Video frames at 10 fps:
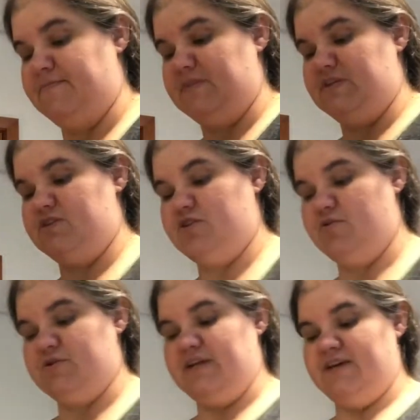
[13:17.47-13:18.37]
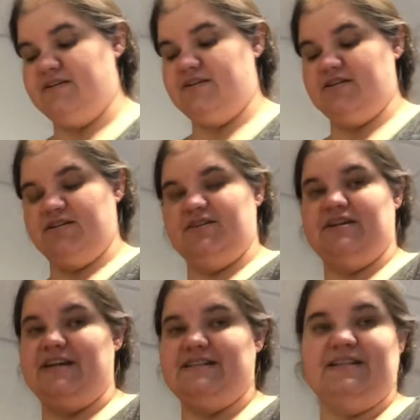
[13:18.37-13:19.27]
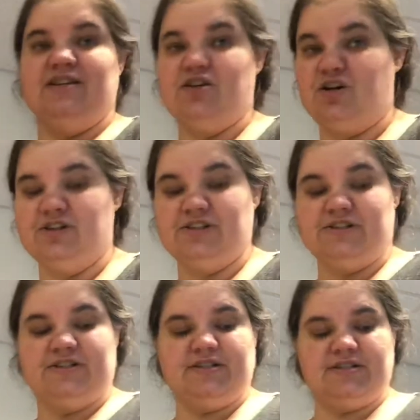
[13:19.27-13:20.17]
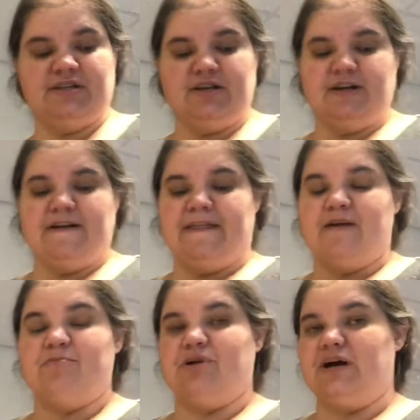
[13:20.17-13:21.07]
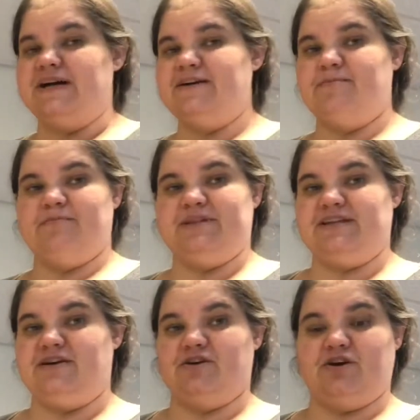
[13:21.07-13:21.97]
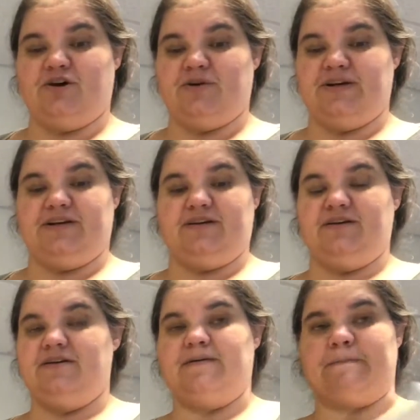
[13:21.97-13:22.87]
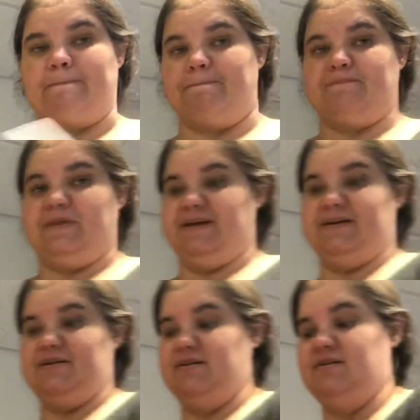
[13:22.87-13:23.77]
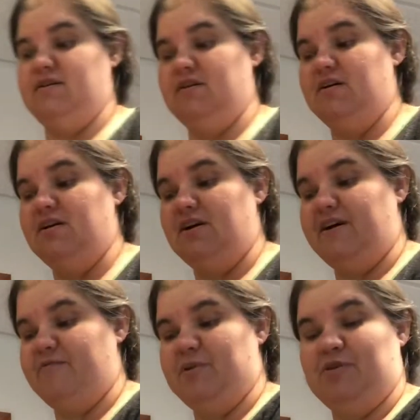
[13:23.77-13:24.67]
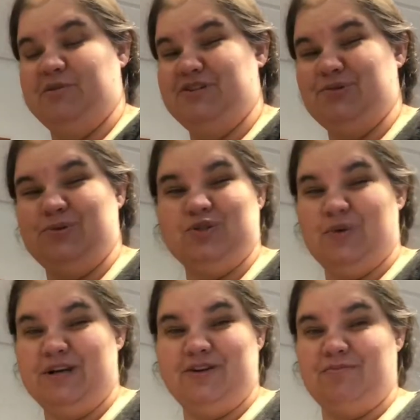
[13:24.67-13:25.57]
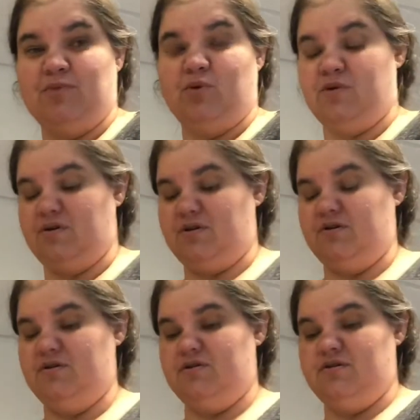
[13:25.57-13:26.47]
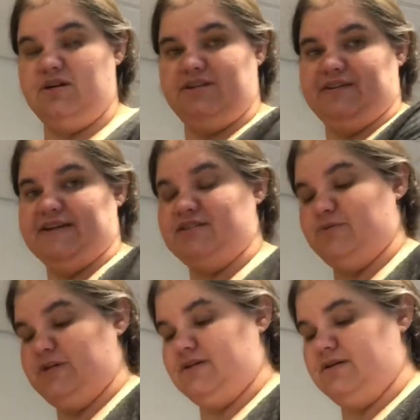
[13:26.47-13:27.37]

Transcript: So $10 to $18 per item, but they're going, like, I've probably sold 20 or more in the last week.